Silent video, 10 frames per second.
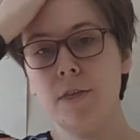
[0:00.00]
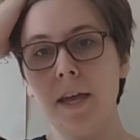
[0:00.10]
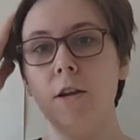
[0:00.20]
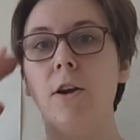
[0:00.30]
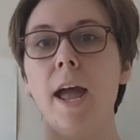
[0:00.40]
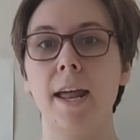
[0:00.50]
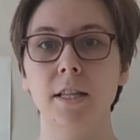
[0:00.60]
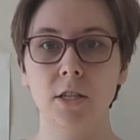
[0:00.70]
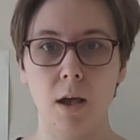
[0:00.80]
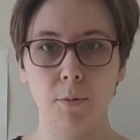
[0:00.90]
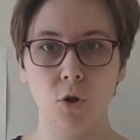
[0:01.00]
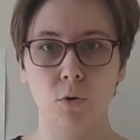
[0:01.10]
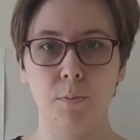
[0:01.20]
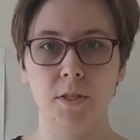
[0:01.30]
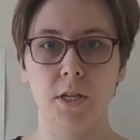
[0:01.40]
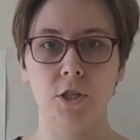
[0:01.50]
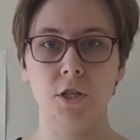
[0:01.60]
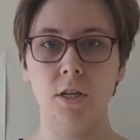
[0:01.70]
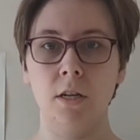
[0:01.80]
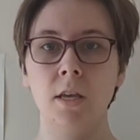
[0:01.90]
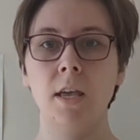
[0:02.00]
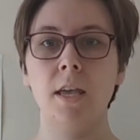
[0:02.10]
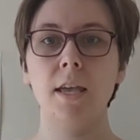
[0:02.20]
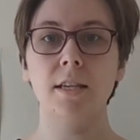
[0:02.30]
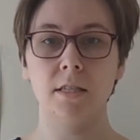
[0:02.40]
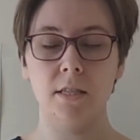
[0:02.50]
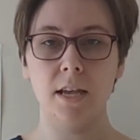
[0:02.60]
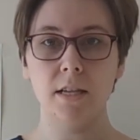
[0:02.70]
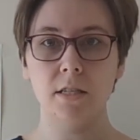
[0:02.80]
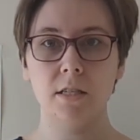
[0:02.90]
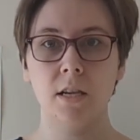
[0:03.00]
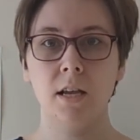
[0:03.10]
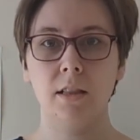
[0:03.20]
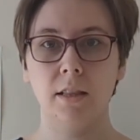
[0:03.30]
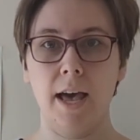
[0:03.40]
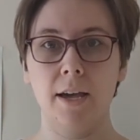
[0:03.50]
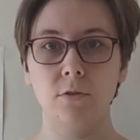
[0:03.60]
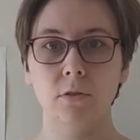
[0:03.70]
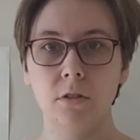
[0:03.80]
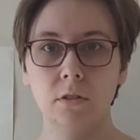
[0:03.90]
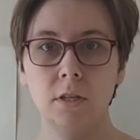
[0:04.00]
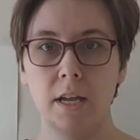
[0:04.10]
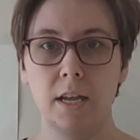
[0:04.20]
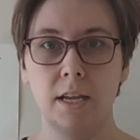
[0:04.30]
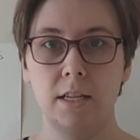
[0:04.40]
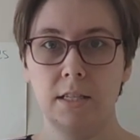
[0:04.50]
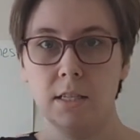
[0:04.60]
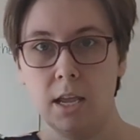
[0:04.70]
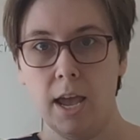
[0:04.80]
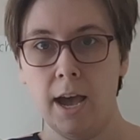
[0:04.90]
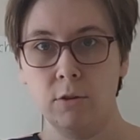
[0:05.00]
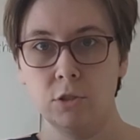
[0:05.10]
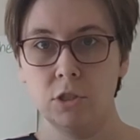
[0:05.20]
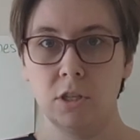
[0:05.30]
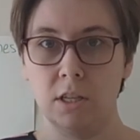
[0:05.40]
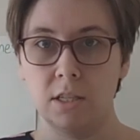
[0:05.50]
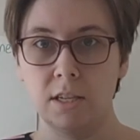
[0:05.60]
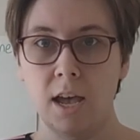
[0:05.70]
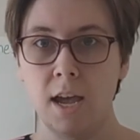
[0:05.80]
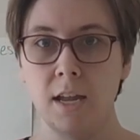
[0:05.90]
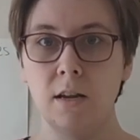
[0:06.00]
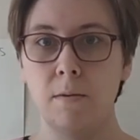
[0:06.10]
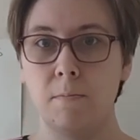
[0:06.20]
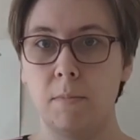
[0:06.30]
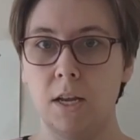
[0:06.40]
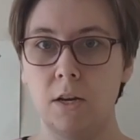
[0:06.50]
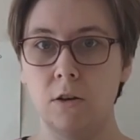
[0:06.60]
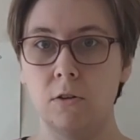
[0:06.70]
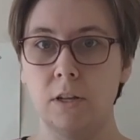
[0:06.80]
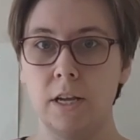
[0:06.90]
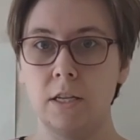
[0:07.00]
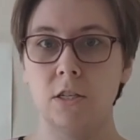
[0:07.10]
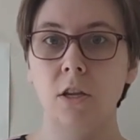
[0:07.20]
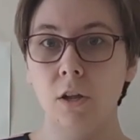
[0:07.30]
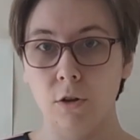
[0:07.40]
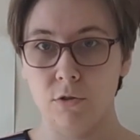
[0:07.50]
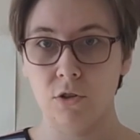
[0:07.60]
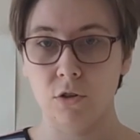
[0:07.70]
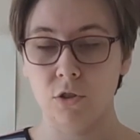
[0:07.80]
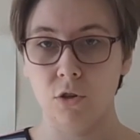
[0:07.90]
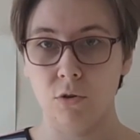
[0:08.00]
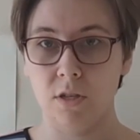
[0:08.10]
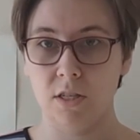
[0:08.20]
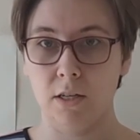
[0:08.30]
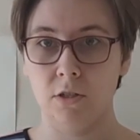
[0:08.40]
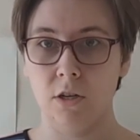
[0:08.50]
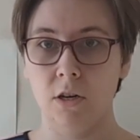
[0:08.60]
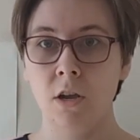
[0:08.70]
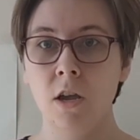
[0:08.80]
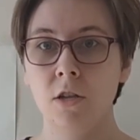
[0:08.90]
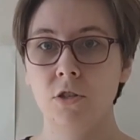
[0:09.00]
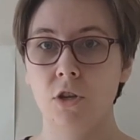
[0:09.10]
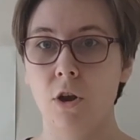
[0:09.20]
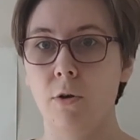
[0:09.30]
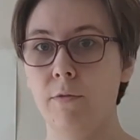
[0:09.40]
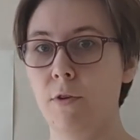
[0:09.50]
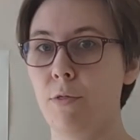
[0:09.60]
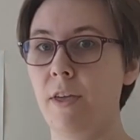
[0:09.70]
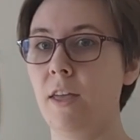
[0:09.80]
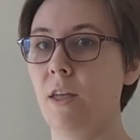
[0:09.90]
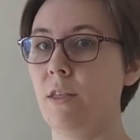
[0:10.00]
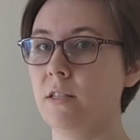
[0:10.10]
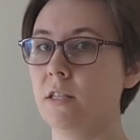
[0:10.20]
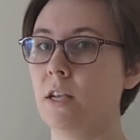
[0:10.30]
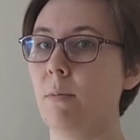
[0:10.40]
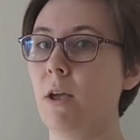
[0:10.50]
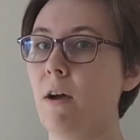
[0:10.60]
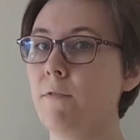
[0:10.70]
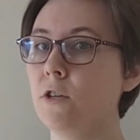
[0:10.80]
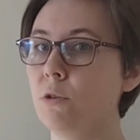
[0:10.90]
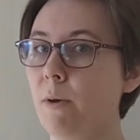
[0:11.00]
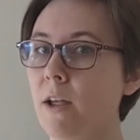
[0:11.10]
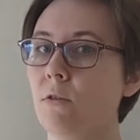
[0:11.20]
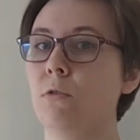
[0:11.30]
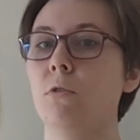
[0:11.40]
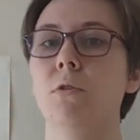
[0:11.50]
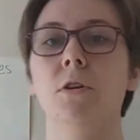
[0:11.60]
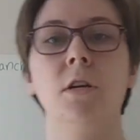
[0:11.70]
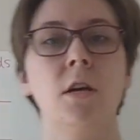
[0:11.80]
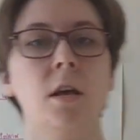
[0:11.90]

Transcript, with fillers: that your anatomical position is this. Lateral is out to the side, medial is closer to the center. So if you're thinking this is coming off your spinal cord,